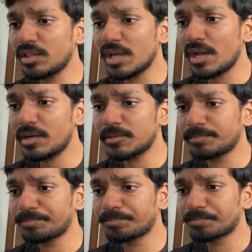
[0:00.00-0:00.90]
that
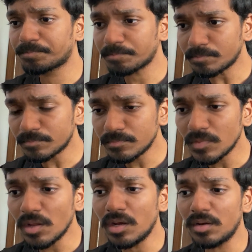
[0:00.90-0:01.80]

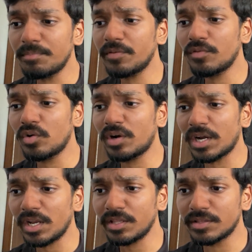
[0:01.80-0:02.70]
uh, before
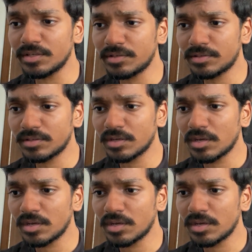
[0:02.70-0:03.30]
running this